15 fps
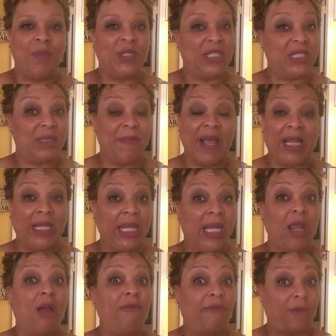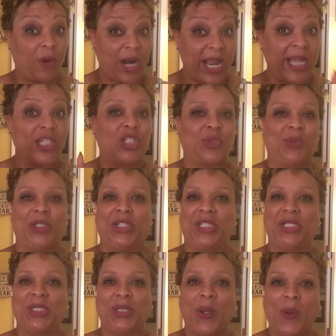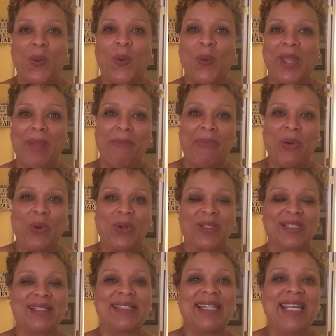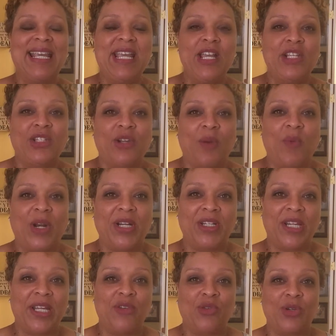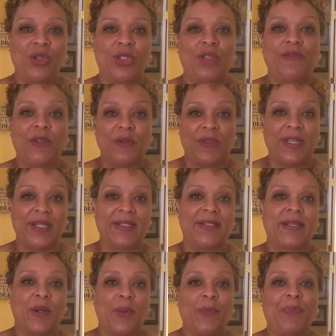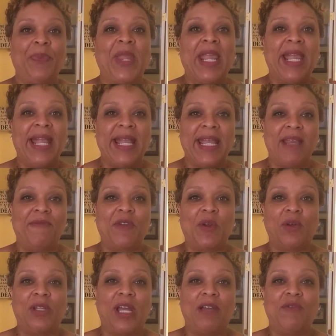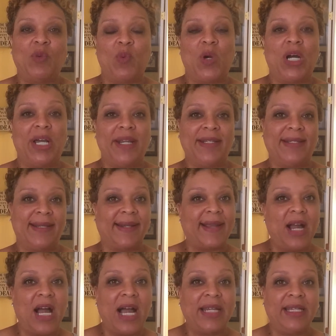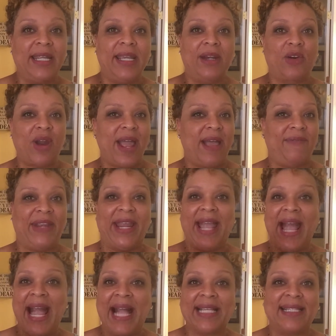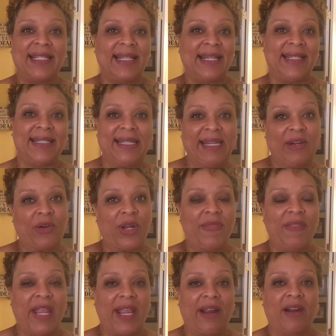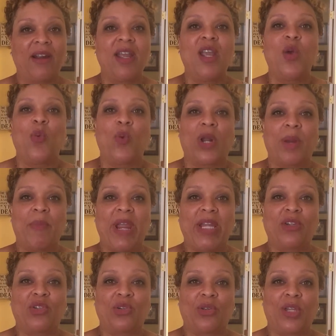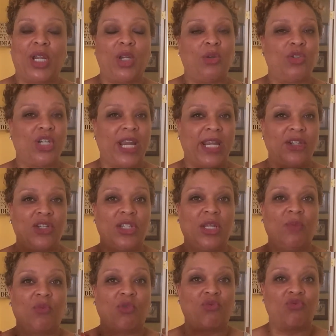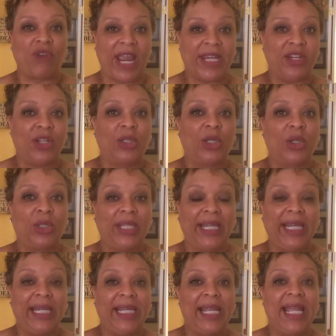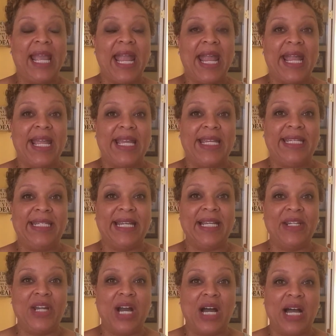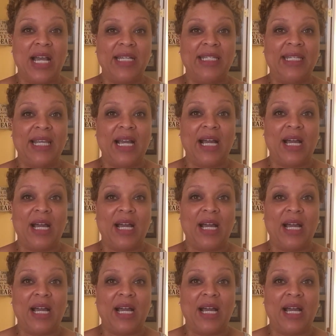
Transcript: smelling fresh, which is so important. So I wanted to introduce a few things. So if your loved one is incontinent or having accidents here and there, want to make sure that you change them regularly and not,